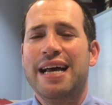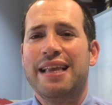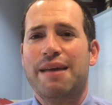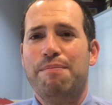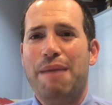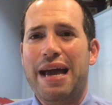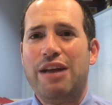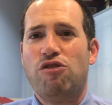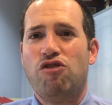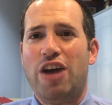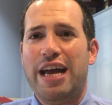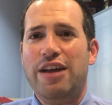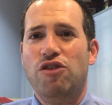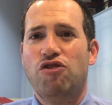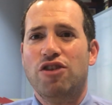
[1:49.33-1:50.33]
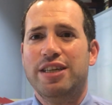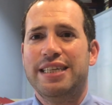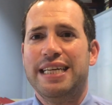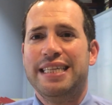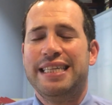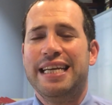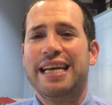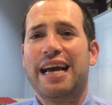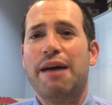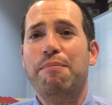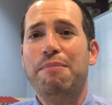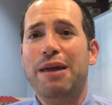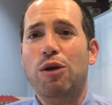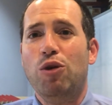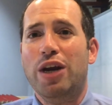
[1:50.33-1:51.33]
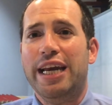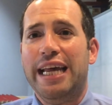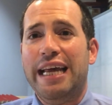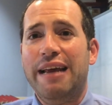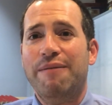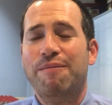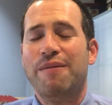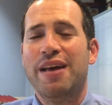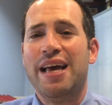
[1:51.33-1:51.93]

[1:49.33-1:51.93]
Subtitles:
to make changes is in community.